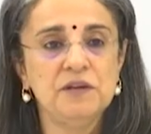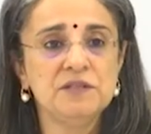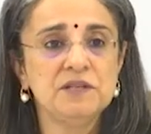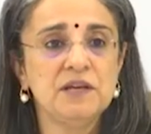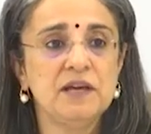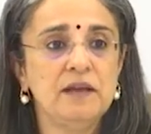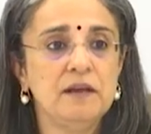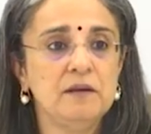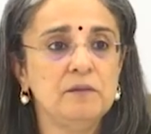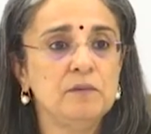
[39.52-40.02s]
it
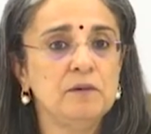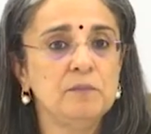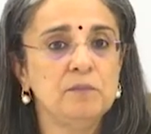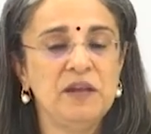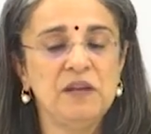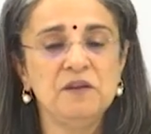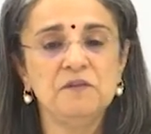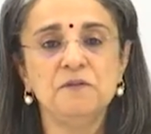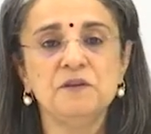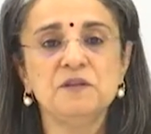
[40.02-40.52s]
and
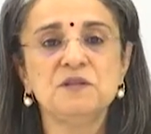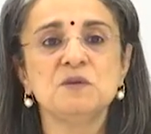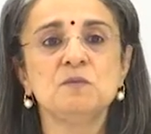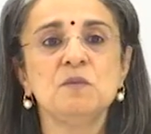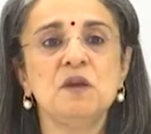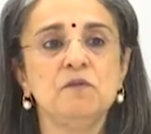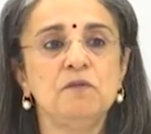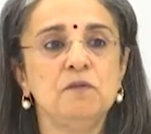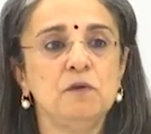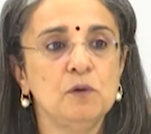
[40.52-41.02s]
benefits
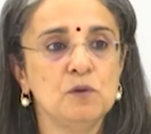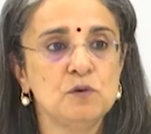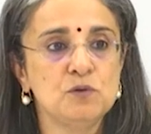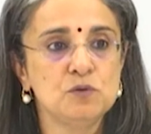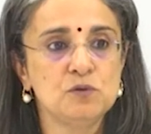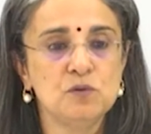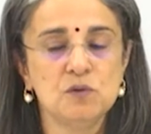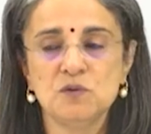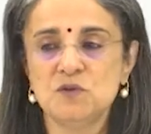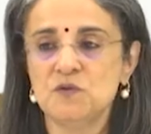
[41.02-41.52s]
may flow
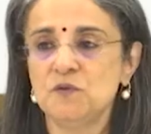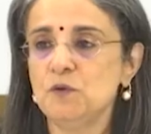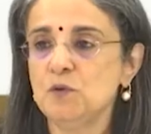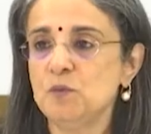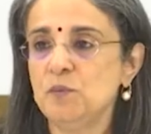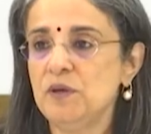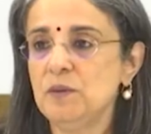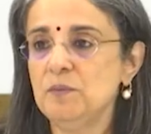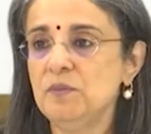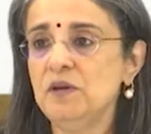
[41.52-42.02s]
to those
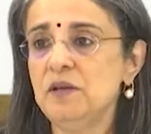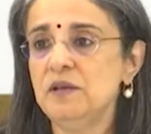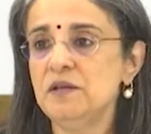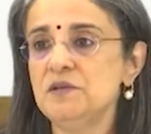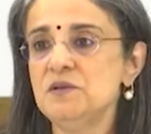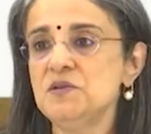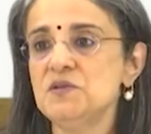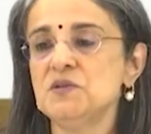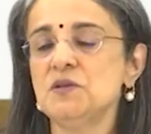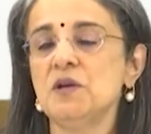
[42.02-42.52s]
few people.
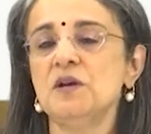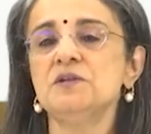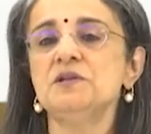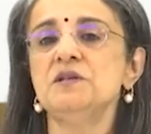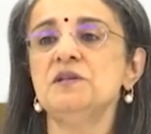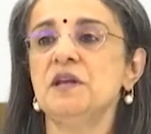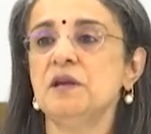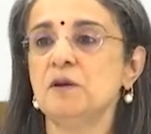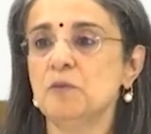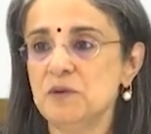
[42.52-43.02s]
It is
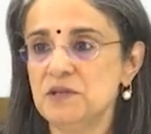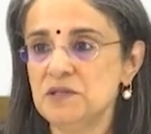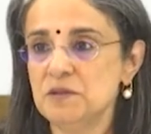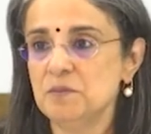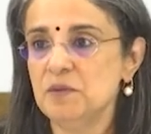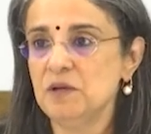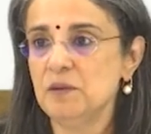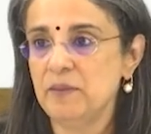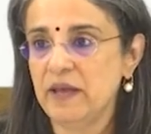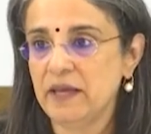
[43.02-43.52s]
not an
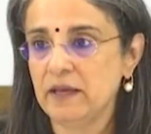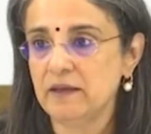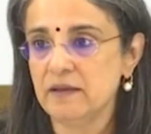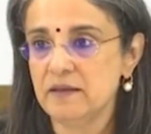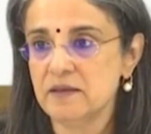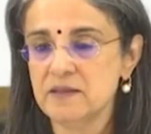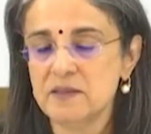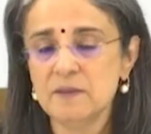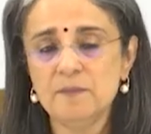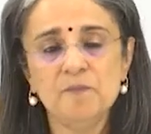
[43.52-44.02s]
equitable
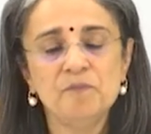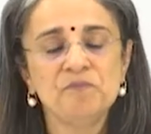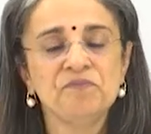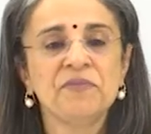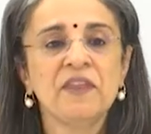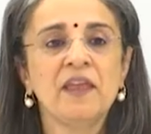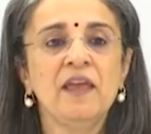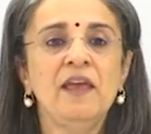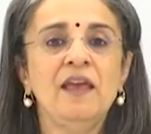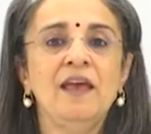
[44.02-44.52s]
mechanism.
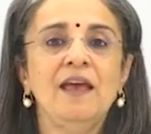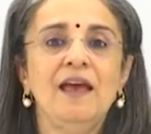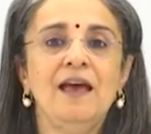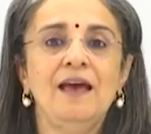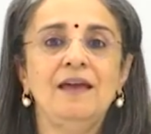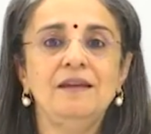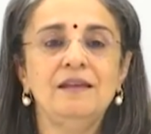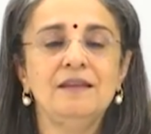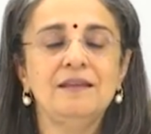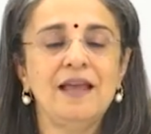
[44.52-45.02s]

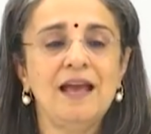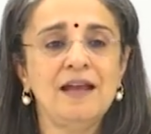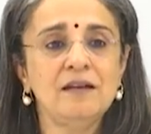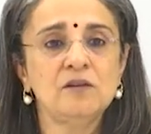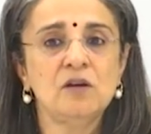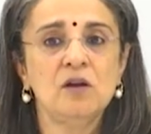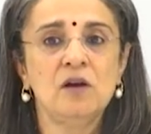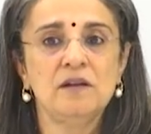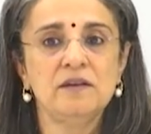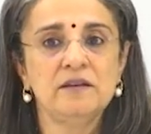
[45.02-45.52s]
And in
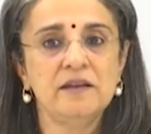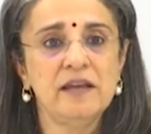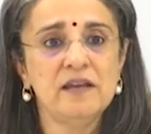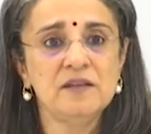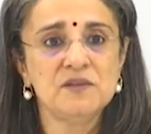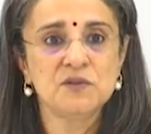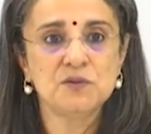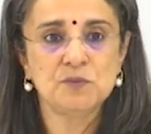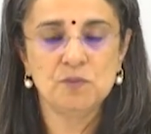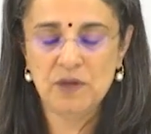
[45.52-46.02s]
that
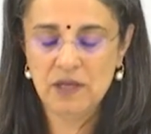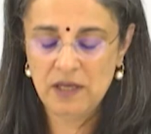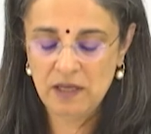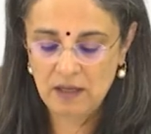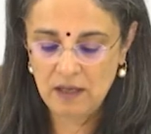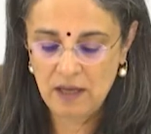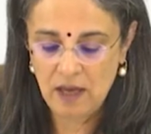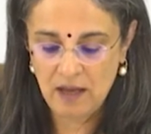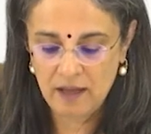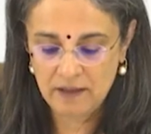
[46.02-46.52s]
context,
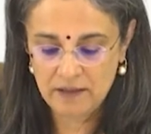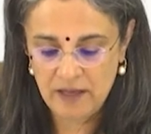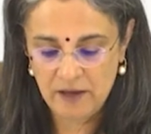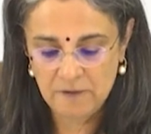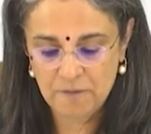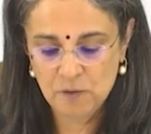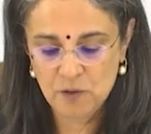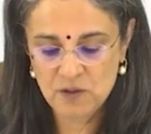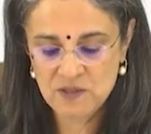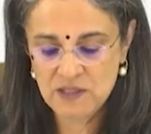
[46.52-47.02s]
we are
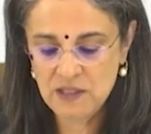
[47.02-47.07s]
therefore